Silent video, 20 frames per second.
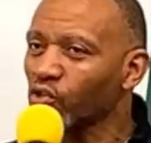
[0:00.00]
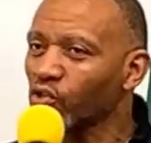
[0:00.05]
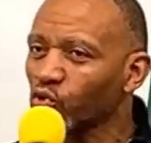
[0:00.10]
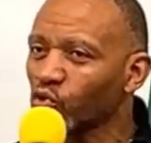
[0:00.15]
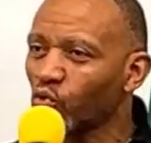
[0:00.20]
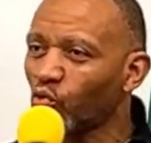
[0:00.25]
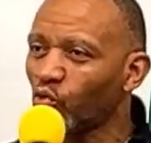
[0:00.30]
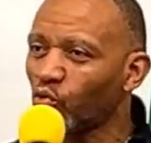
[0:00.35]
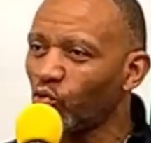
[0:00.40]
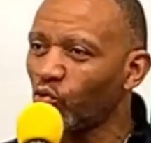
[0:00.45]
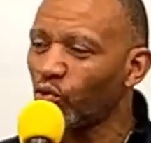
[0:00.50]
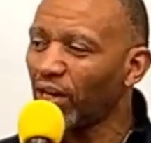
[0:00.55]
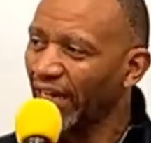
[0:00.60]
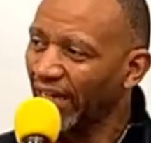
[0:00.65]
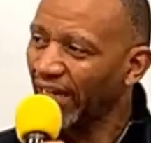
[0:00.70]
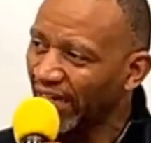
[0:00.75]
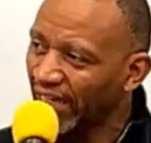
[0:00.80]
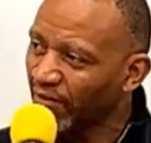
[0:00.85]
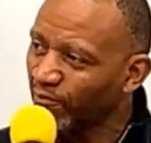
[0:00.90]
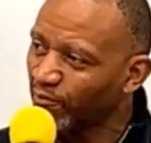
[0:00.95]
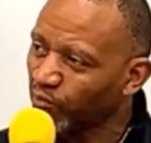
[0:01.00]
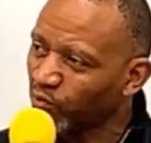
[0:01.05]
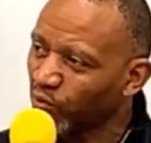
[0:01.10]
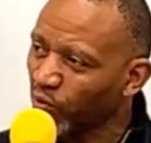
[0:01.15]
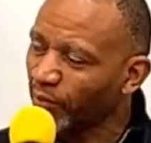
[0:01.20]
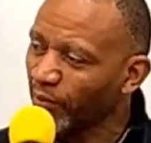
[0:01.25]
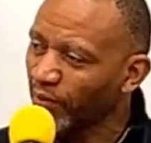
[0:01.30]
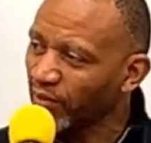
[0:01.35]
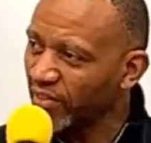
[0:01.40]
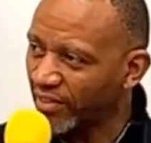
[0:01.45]
kula in
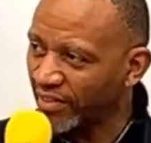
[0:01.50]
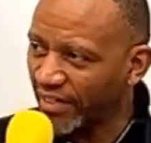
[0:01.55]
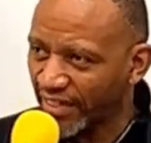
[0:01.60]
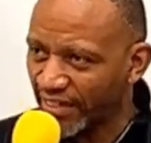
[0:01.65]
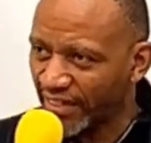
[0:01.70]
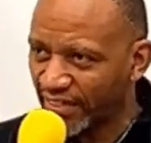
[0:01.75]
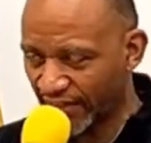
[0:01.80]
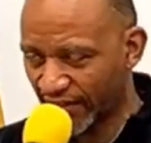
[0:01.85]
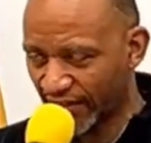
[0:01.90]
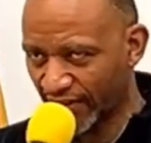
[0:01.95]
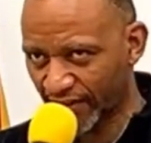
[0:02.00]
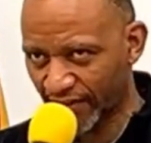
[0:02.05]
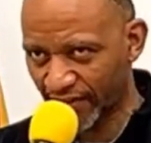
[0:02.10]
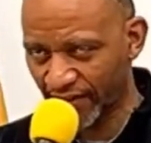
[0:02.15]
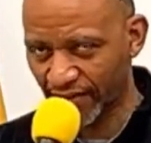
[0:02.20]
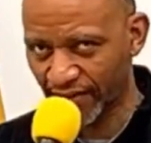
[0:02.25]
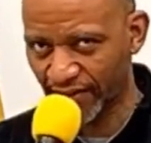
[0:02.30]
proper stages